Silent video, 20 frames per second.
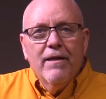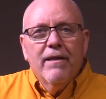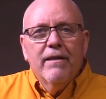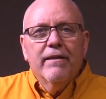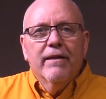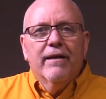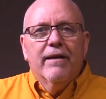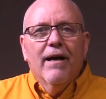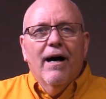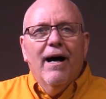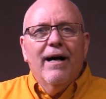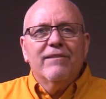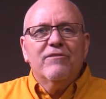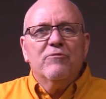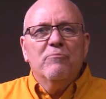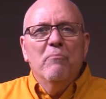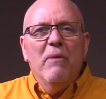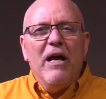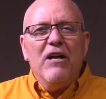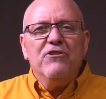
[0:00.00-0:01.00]
That God's
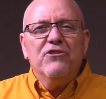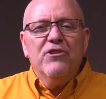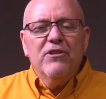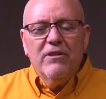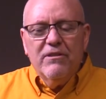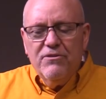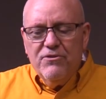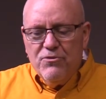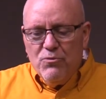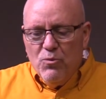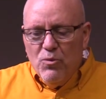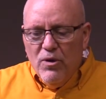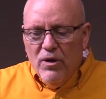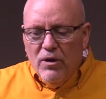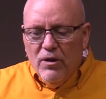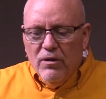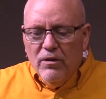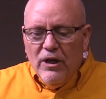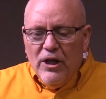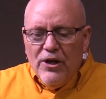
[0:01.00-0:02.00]
message
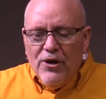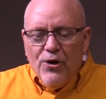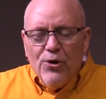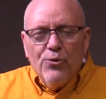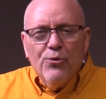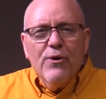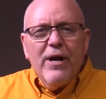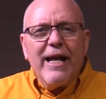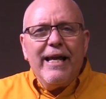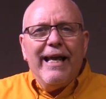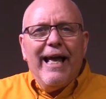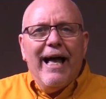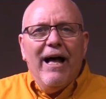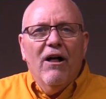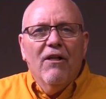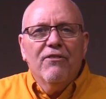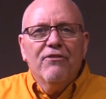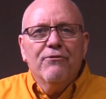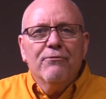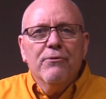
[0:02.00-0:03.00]
will ring
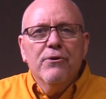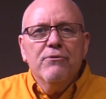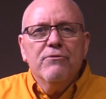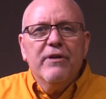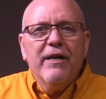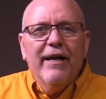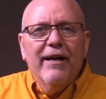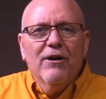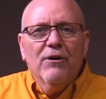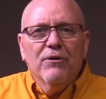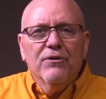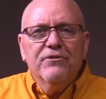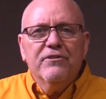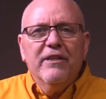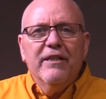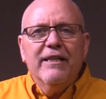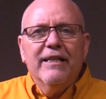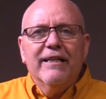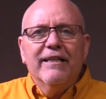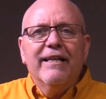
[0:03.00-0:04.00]
out through
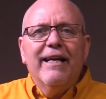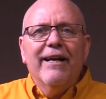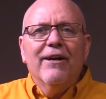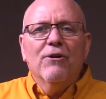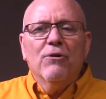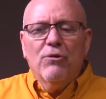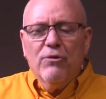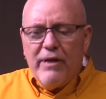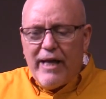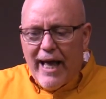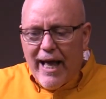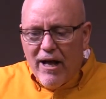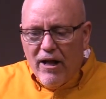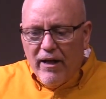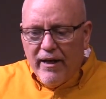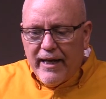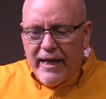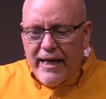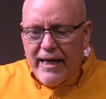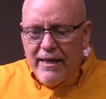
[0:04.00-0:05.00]
Carrollton and Carroll
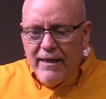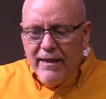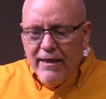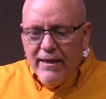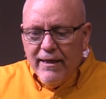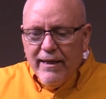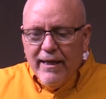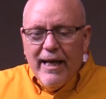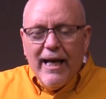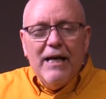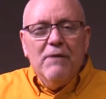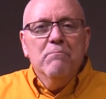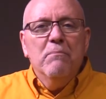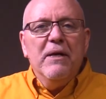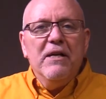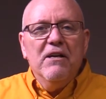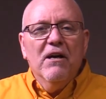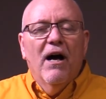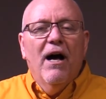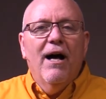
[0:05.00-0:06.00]
County and
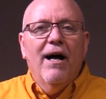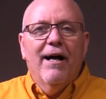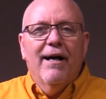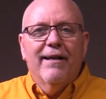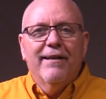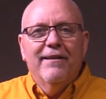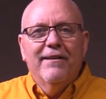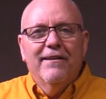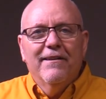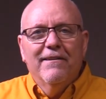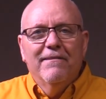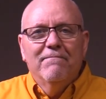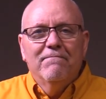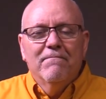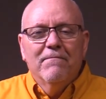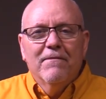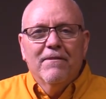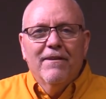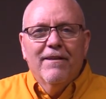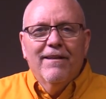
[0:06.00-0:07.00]
beyond.
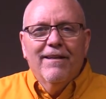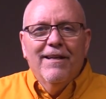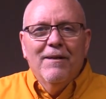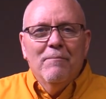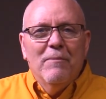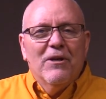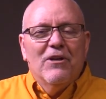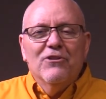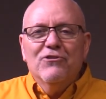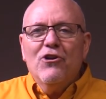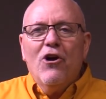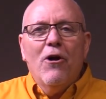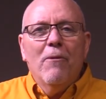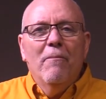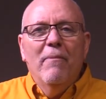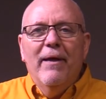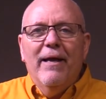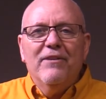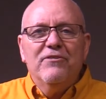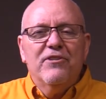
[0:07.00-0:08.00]
Because our
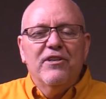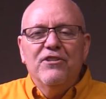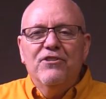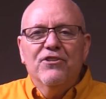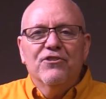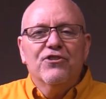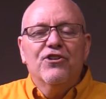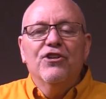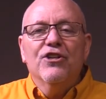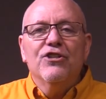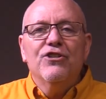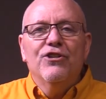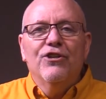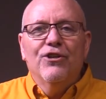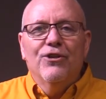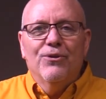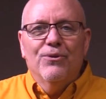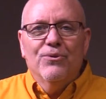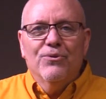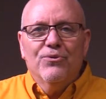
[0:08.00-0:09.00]
message is good
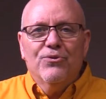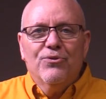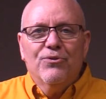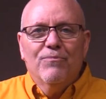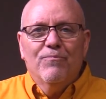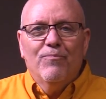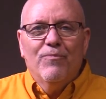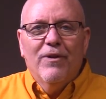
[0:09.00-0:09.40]
news.